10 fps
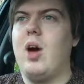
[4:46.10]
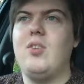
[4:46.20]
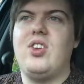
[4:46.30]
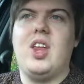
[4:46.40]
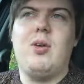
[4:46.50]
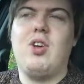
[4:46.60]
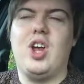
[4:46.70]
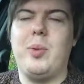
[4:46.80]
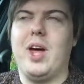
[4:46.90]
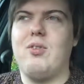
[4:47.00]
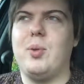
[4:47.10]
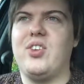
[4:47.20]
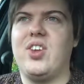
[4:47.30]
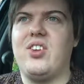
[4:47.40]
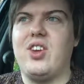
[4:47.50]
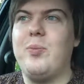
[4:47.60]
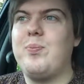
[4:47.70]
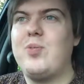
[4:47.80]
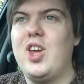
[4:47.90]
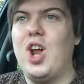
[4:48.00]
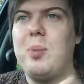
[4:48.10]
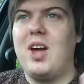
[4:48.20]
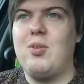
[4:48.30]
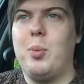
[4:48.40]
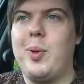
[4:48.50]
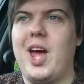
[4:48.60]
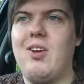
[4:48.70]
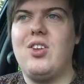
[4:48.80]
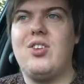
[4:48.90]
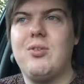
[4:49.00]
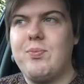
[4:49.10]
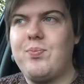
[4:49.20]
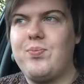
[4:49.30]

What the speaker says: Obviously, gonna buy for my sister, gonna buy for my parents,